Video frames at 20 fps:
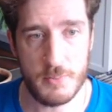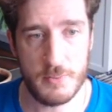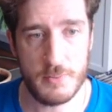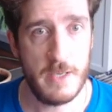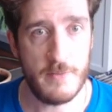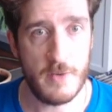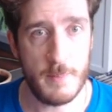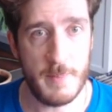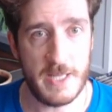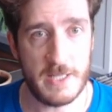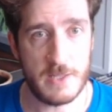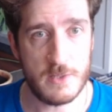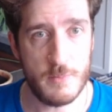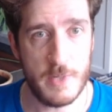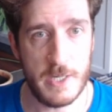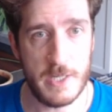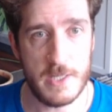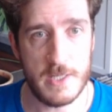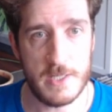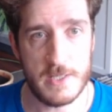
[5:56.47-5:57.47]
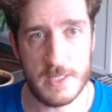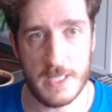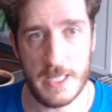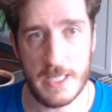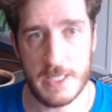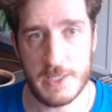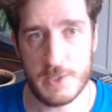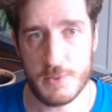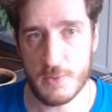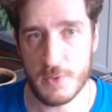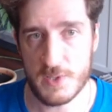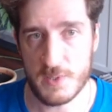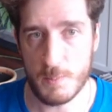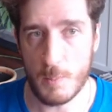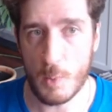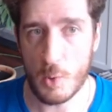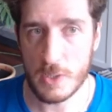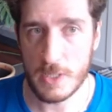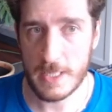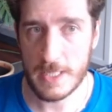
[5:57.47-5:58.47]
if I make the radius larger or
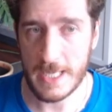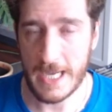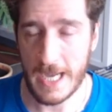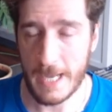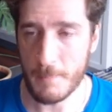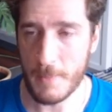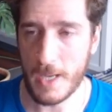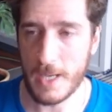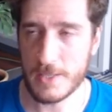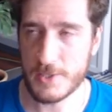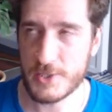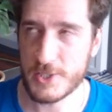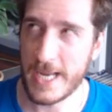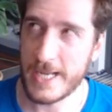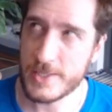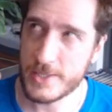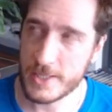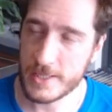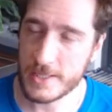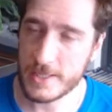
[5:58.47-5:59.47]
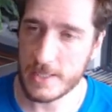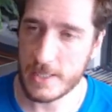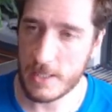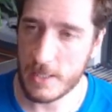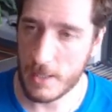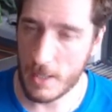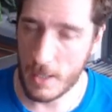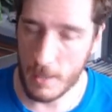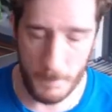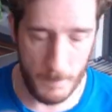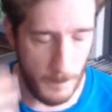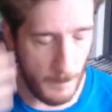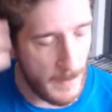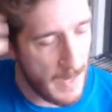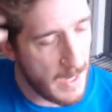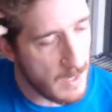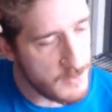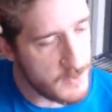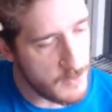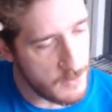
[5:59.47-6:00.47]
smaller, I'm changing the
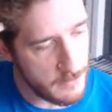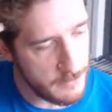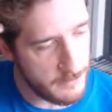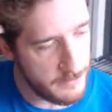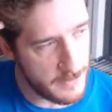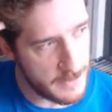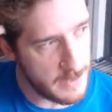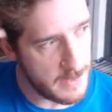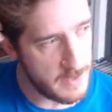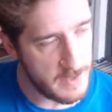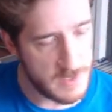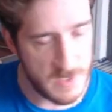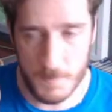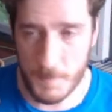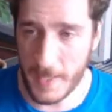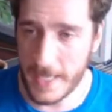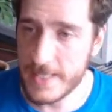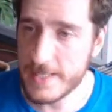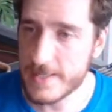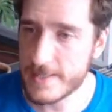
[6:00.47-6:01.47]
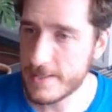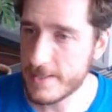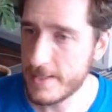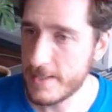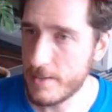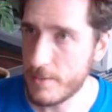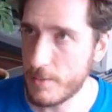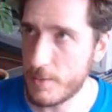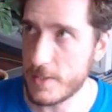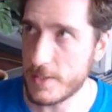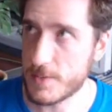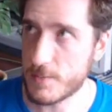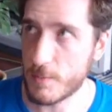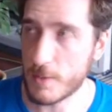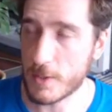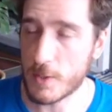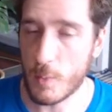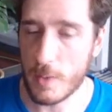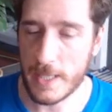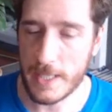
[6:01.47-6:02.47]
amount of space that's
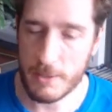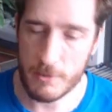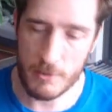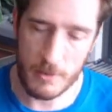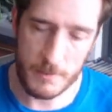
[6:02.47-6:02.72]
required, or I'm